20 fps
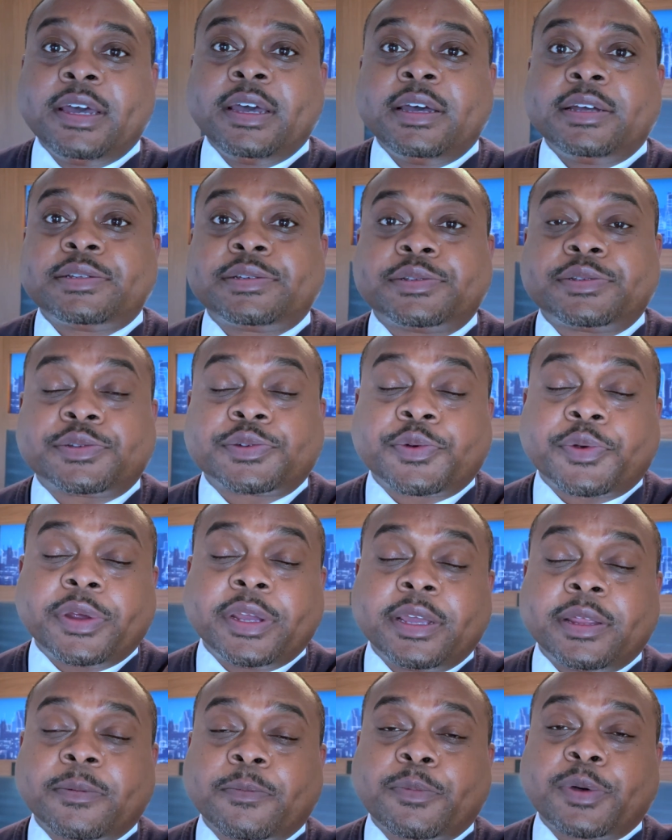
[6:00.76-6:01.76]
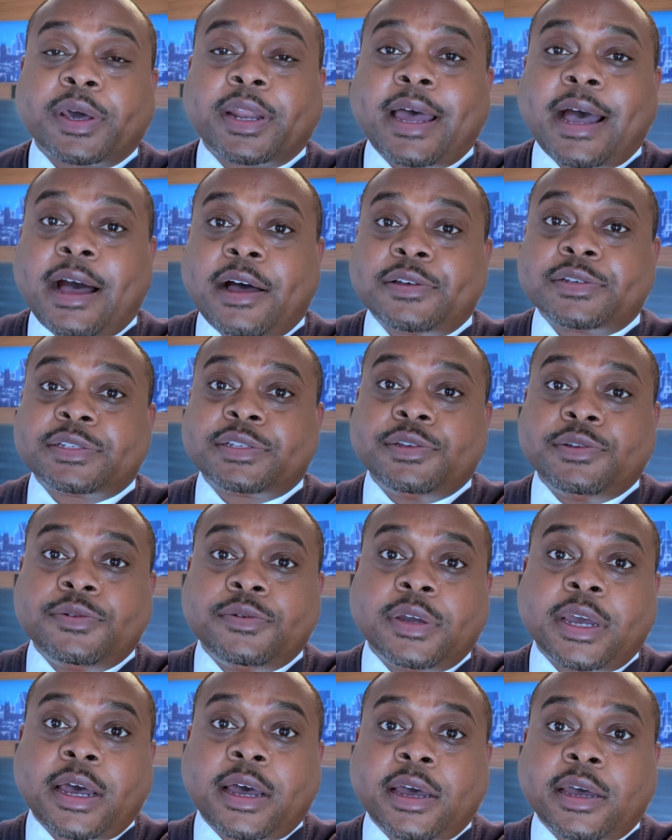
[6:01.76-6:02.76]
to the screen. But I'll see you
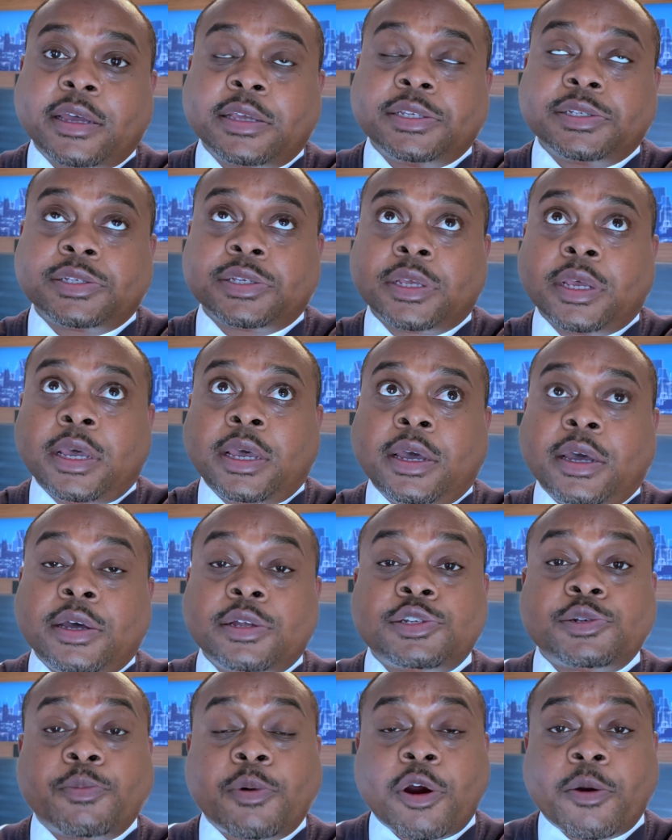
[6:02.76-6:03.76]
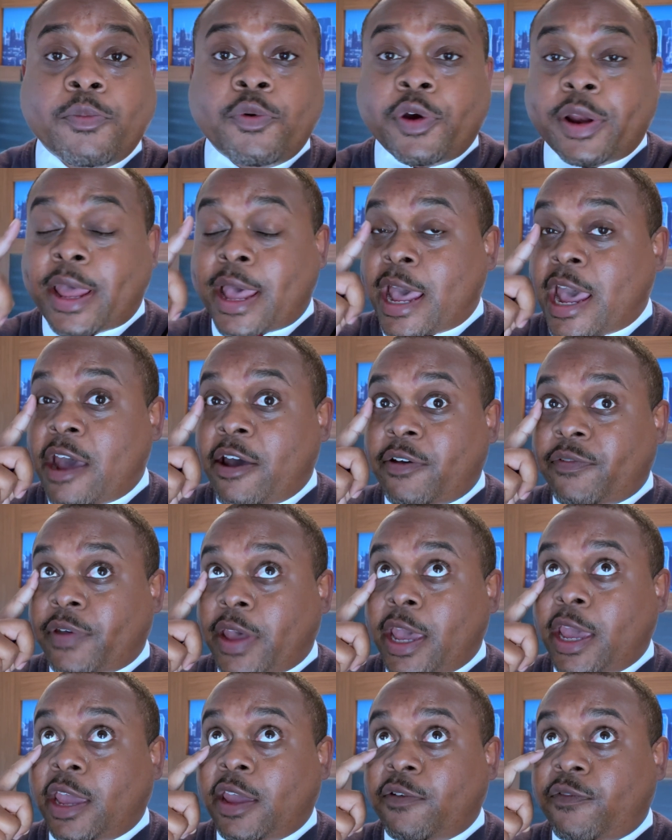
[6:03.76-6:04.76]
guys tomorrow morning. I have
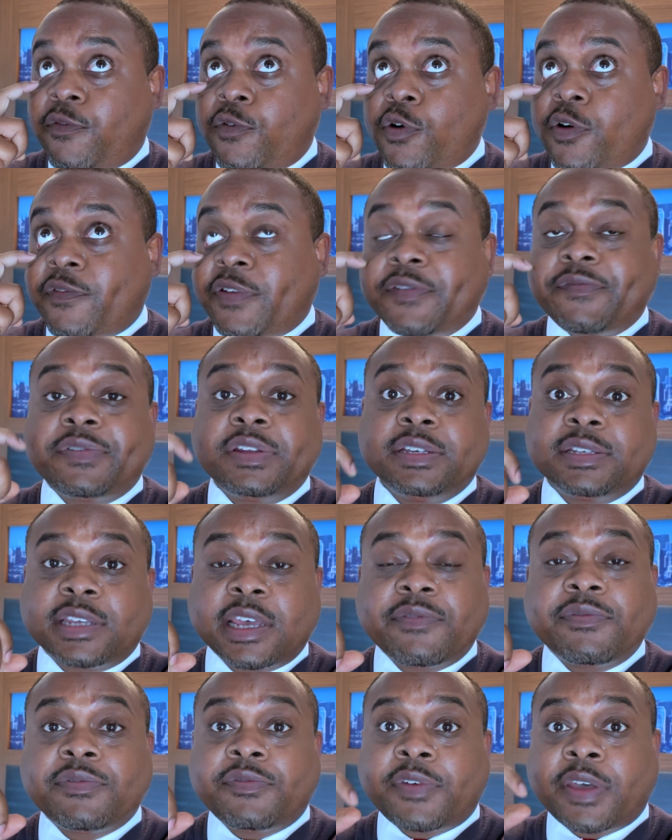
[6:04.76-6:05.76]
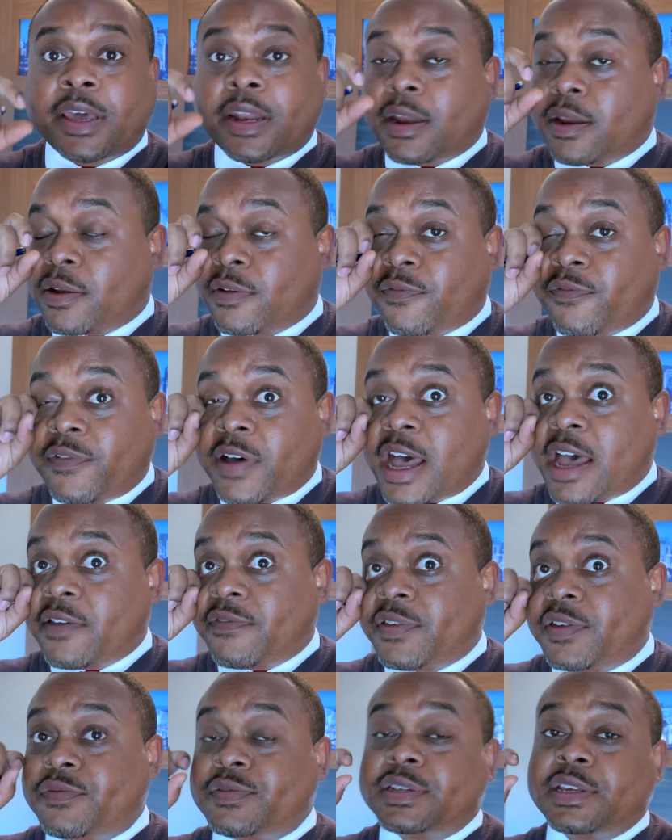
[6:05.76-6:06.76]
a 4:57 van and a
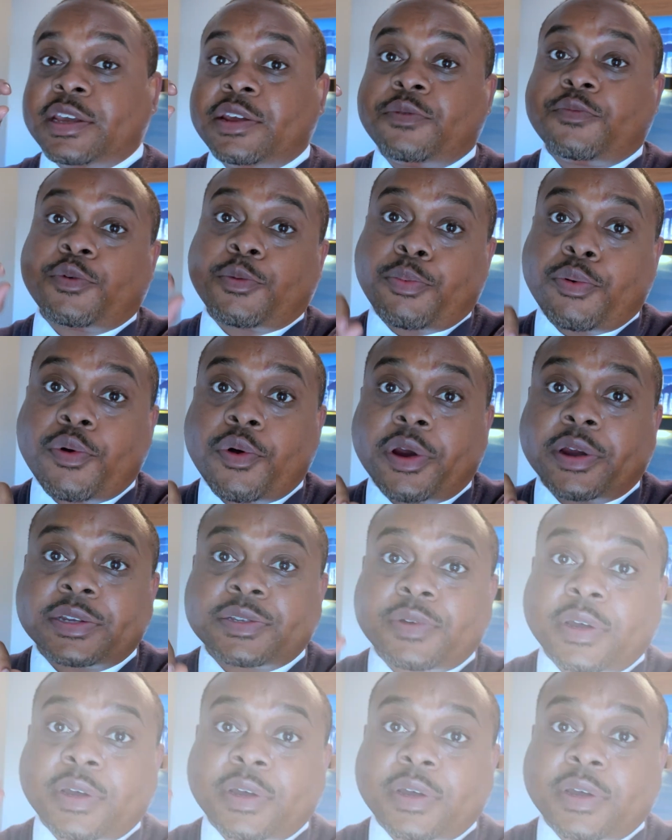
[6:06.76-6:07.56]
5:15 report. So